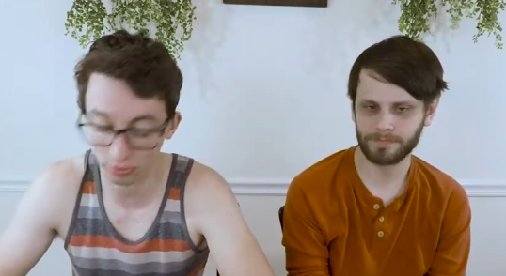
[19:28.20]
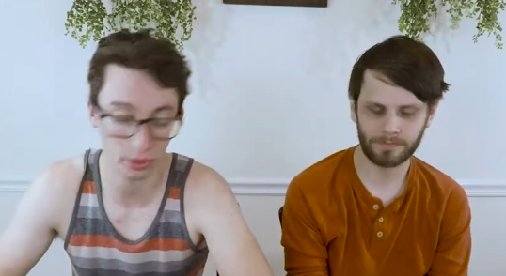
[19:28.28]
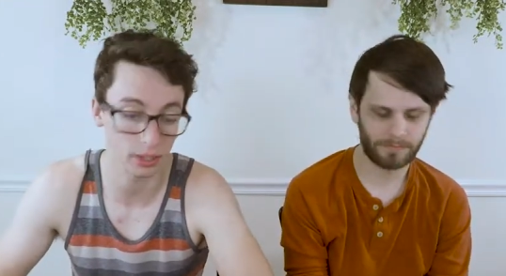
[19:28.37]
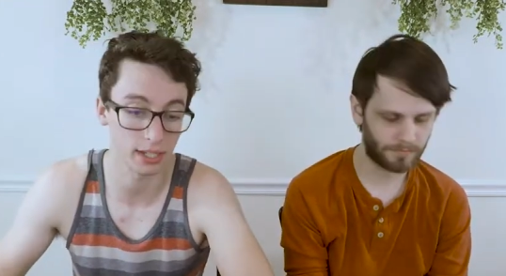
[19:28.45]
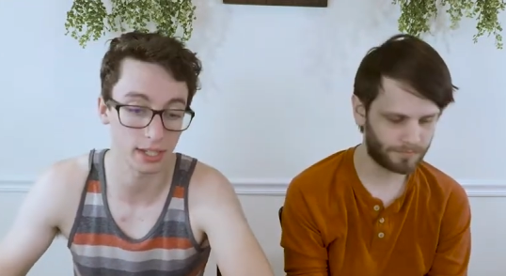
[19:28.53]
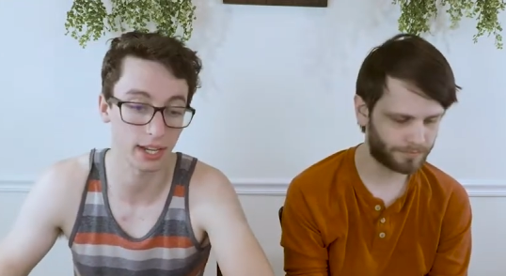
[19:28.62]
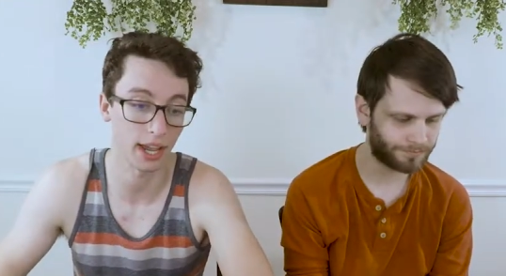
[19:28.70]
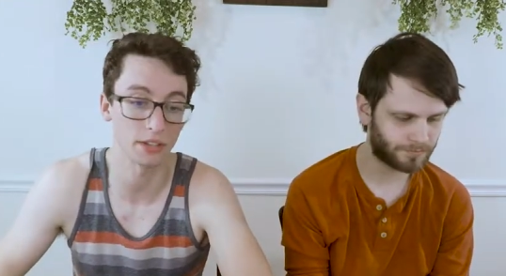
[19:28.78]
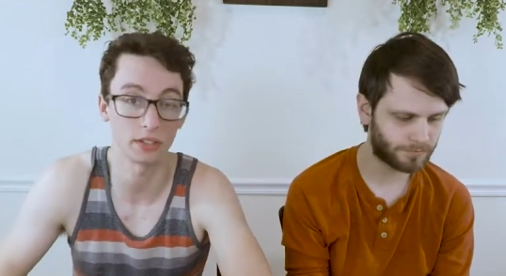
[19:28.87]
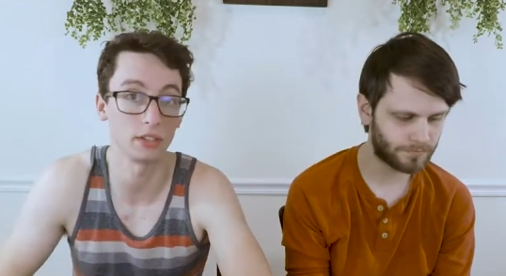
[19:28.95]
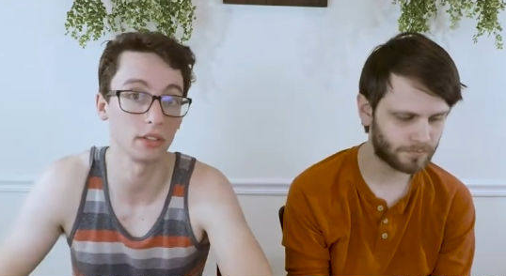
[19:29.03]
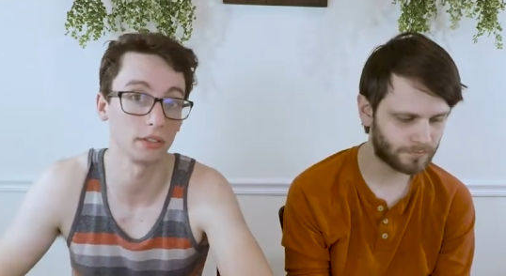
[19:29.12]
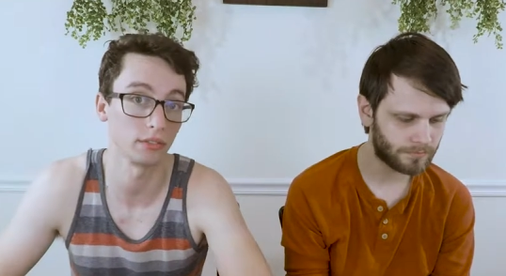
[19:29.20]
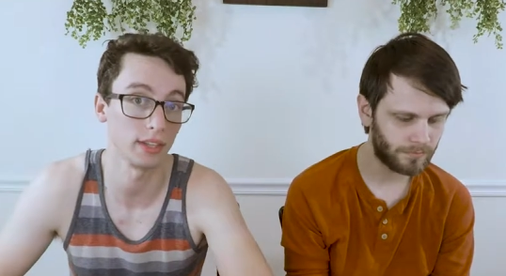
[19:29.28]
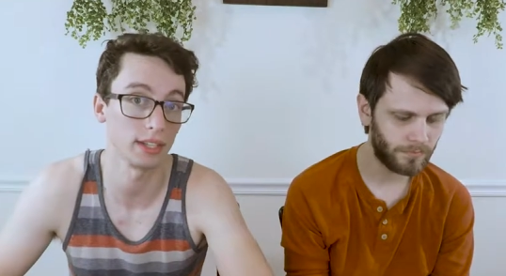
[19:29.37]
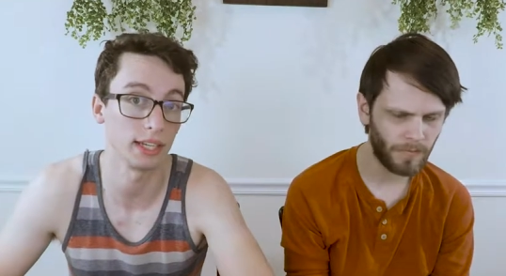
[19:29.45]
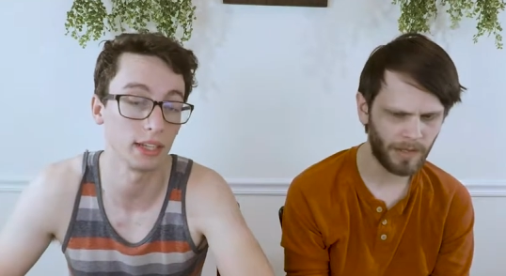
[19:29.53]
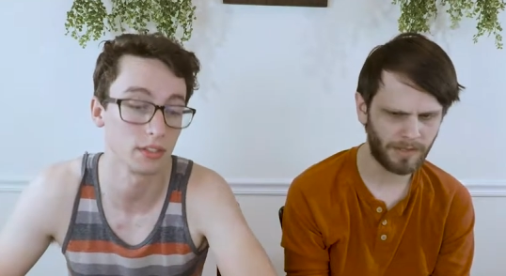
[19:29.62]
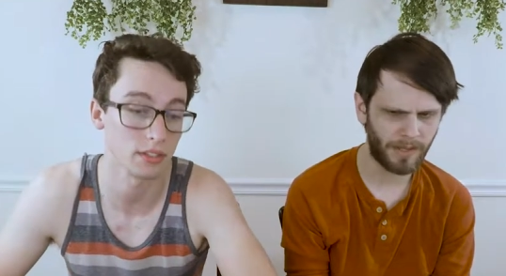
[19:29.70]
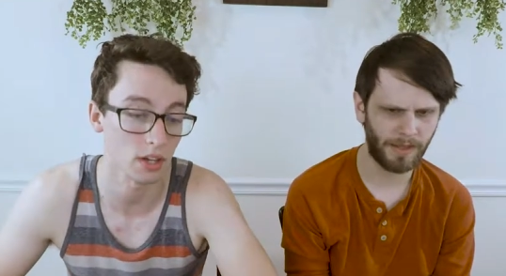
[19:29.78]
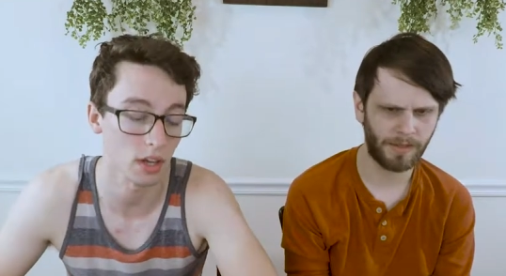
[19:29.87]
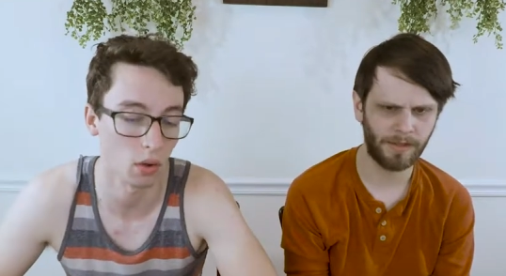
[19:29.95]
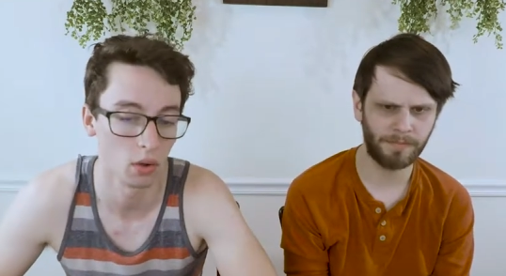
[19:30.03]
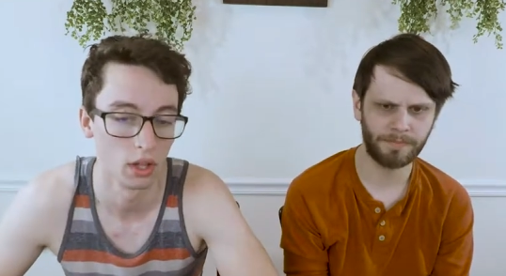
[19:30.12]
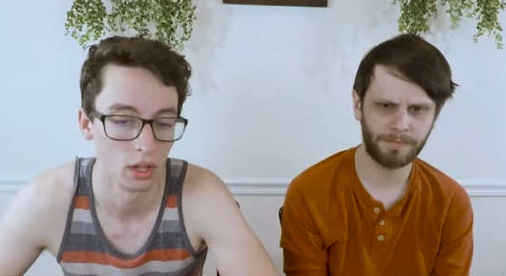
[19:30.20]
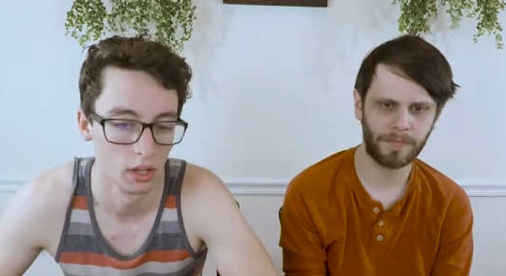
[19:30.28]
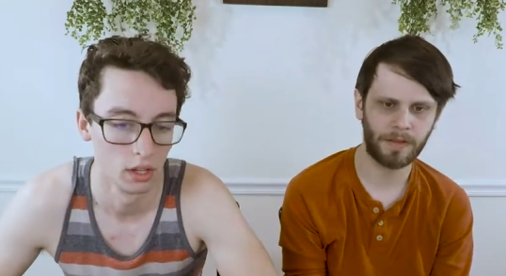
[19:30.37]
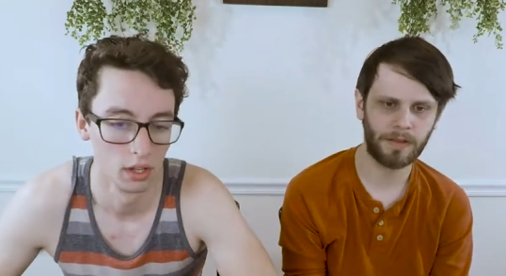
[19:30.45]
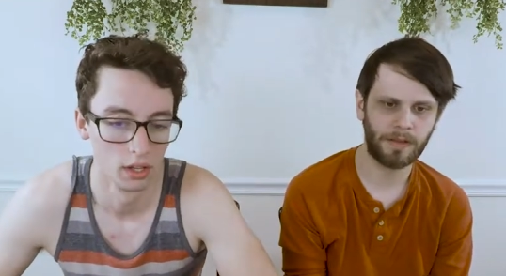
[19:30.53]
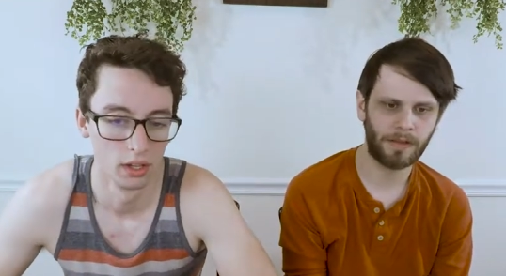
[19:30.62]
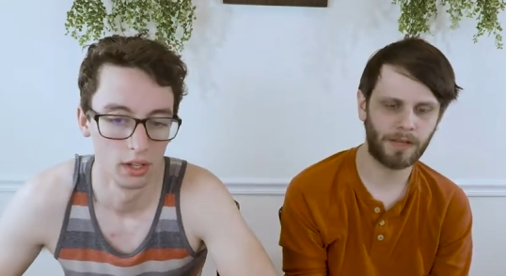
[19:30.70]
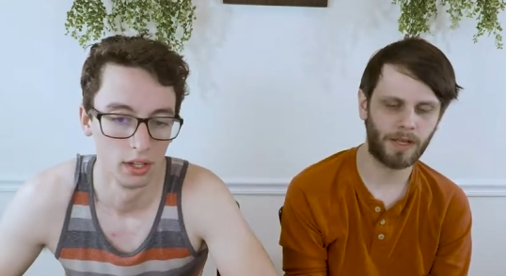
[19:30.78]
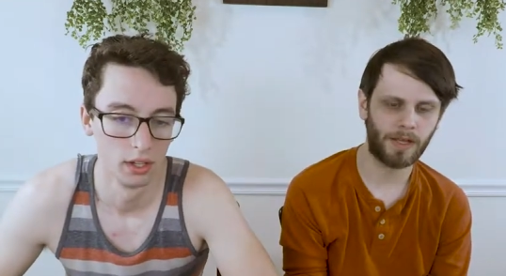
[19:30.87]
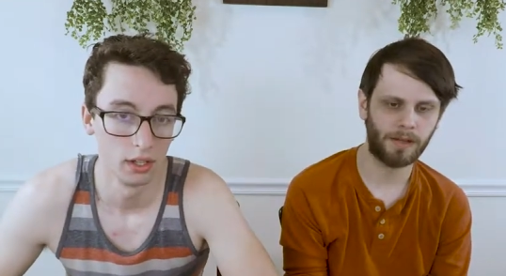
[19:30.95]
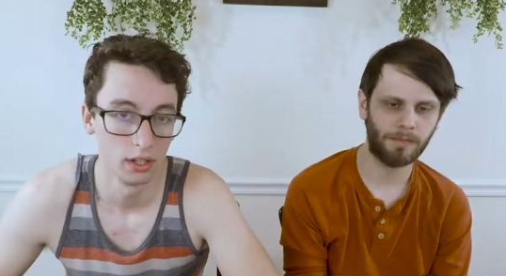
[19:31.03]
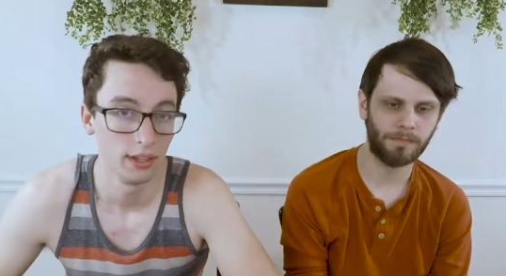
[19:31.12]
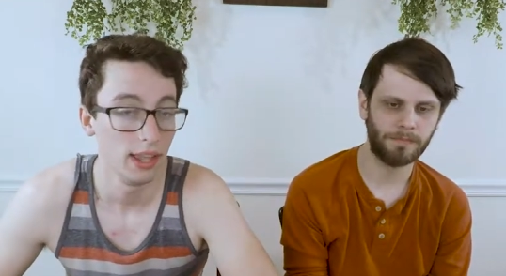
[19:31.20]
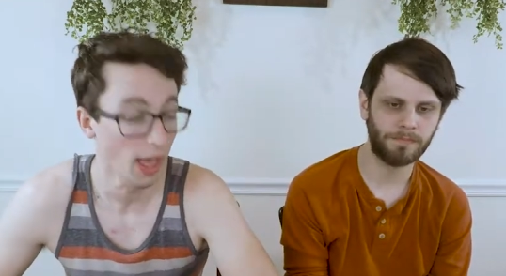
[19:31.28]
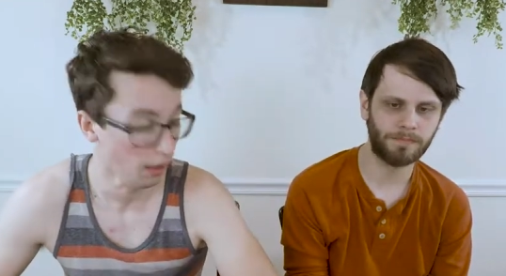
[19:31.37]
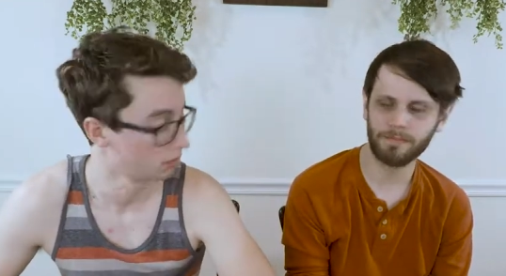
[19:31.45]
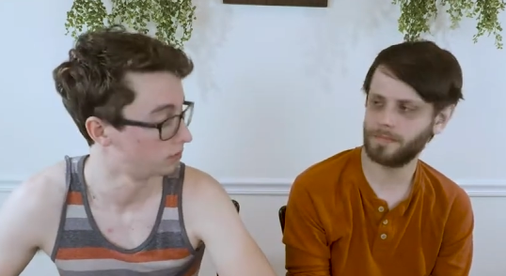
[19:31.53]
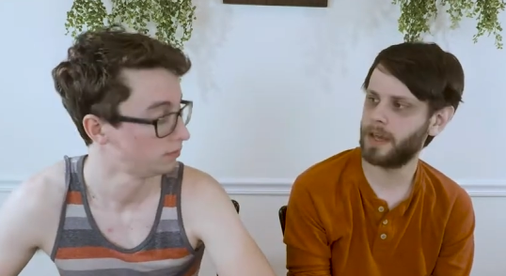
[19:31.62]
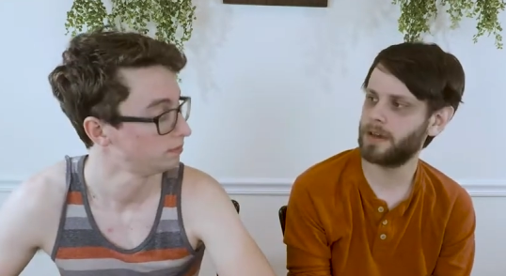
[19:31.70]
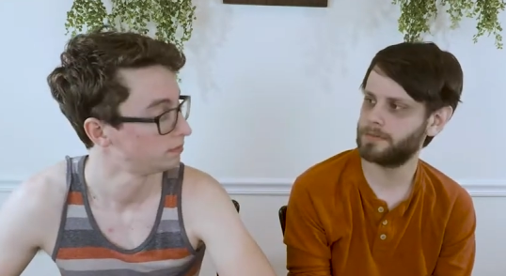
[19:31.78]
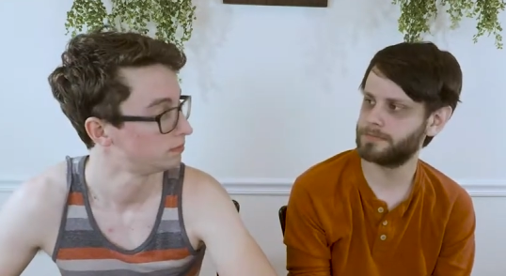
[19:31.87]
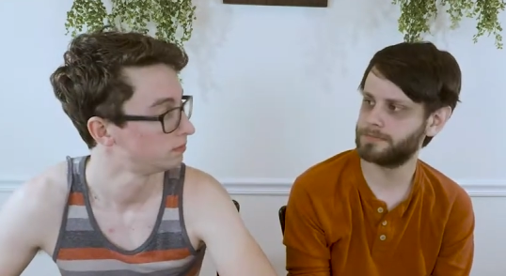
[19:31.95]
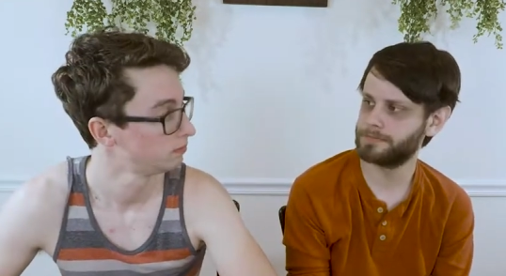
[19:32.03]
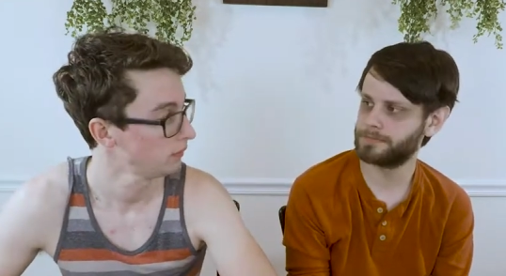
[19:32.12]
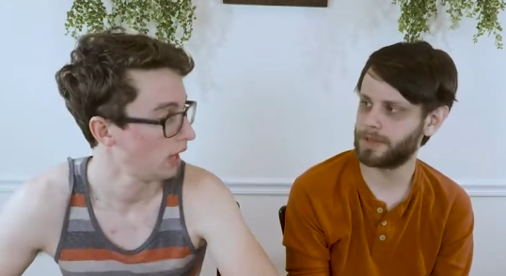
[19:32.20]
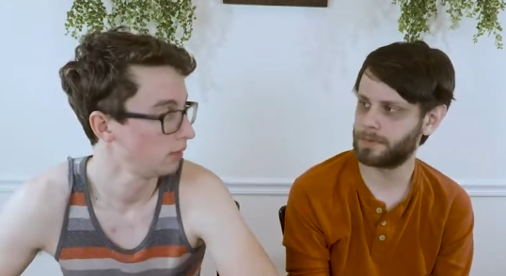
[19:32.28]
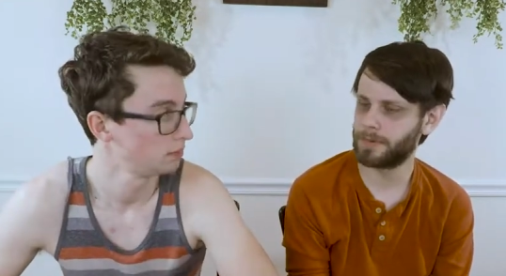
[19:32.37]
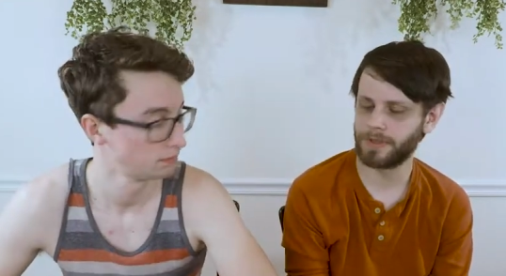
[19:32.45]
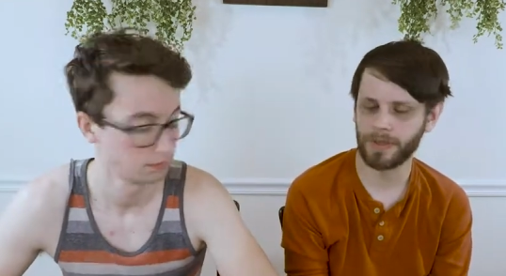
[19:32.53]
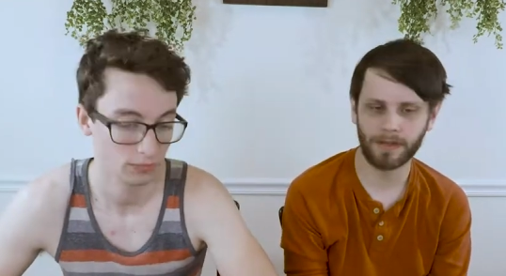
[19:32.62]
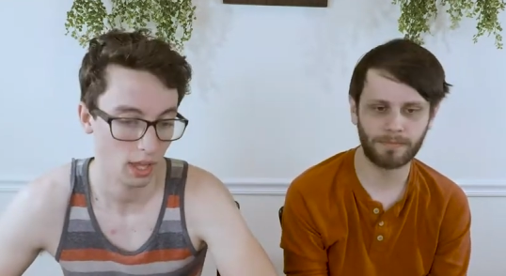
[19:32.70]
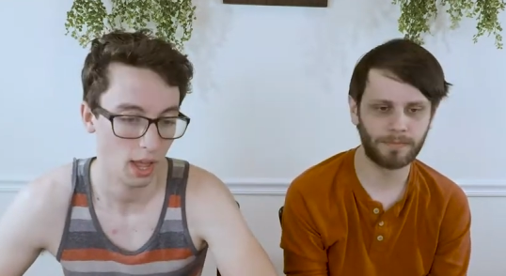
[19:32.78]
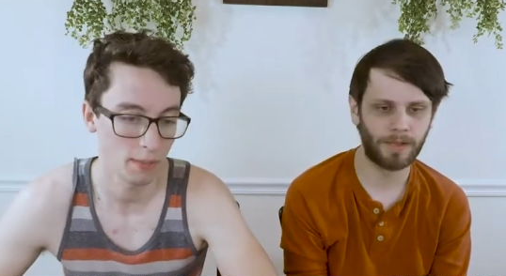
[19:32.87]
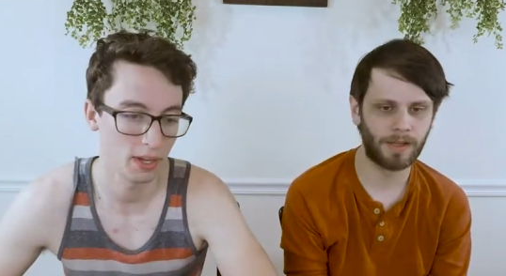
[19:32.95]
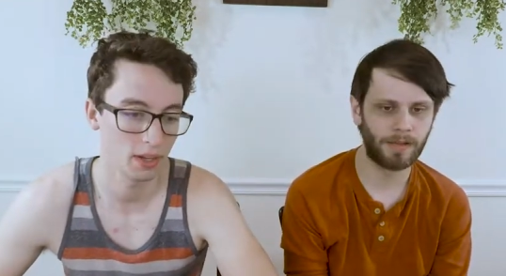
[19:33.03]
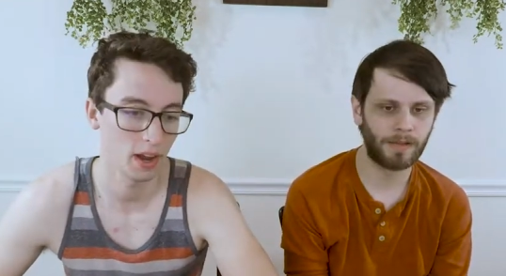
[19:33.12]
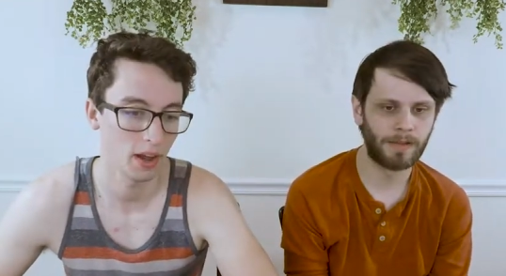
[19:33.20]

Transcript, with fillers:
Speaker 1: you need to cast your thingy. Yeah, so. yeah. Um, yeah. yeah. Yeah. I'm with that. I mean,